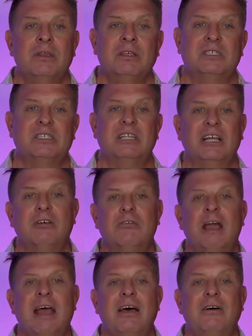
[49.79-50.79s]
Stick
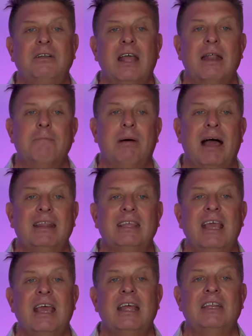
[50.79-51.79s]
around, and by
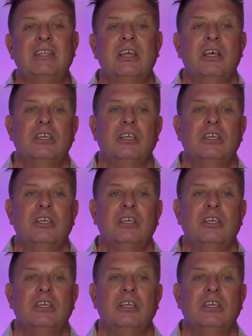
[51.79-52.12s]
the end,